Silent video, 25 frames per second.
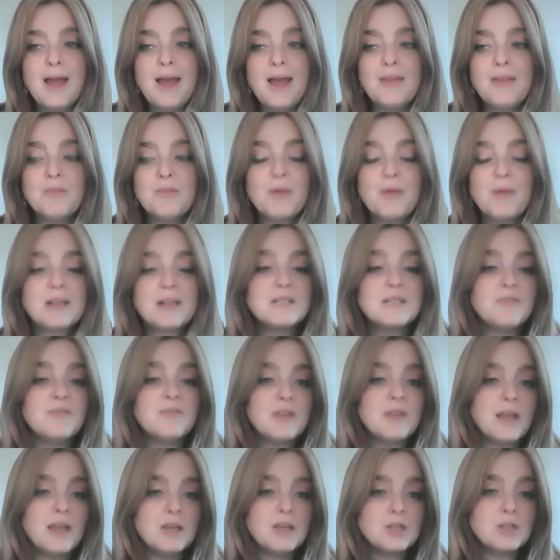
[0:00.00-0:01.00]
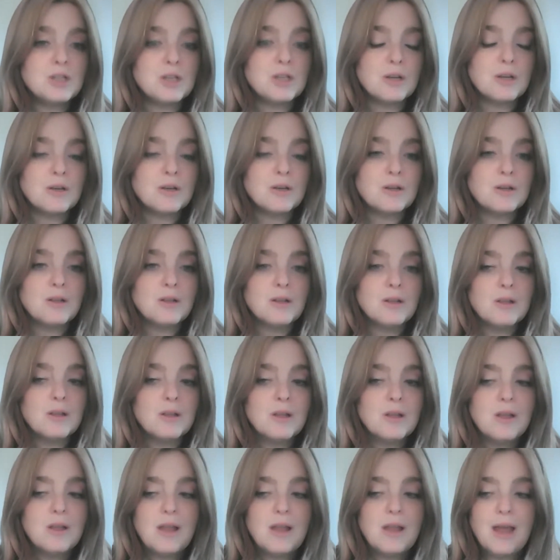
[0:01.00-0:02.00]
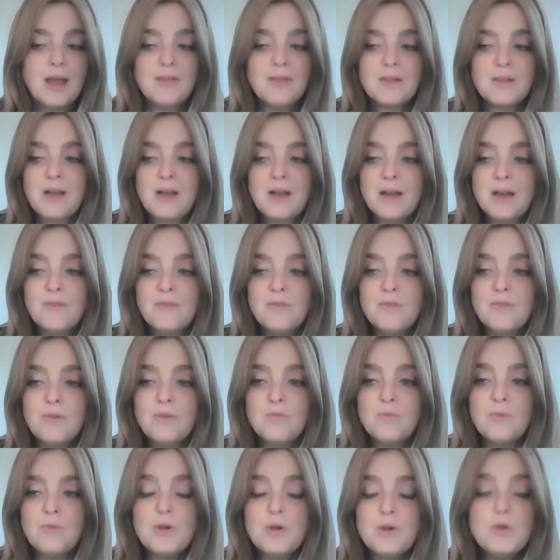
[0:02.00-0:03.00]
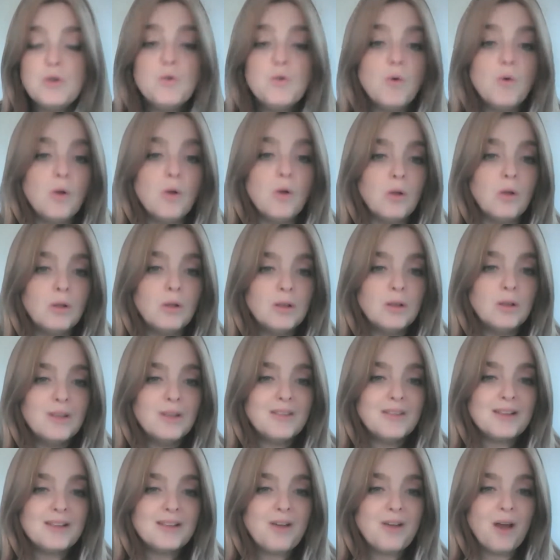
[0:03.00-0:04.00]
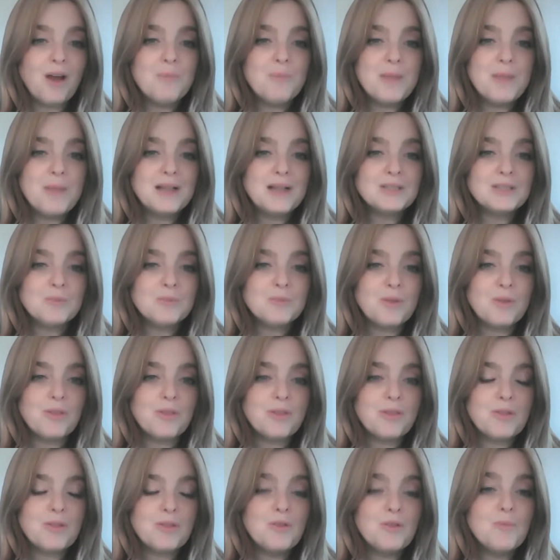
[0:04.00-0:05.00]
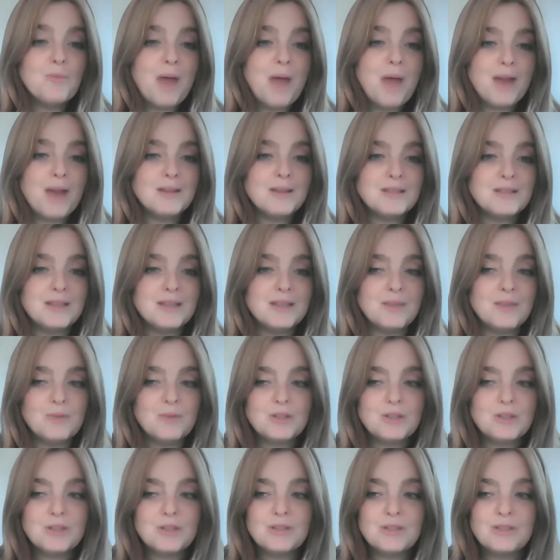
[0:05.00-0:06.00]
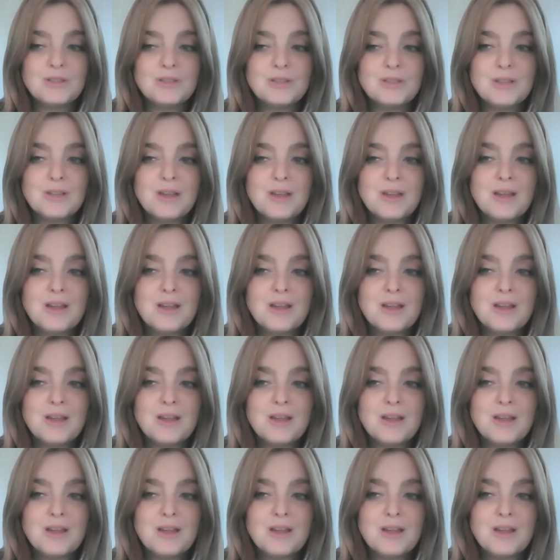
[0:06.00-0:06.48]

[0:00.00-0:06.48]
and the rectification and the kind of renewal that God makes with humanity, which is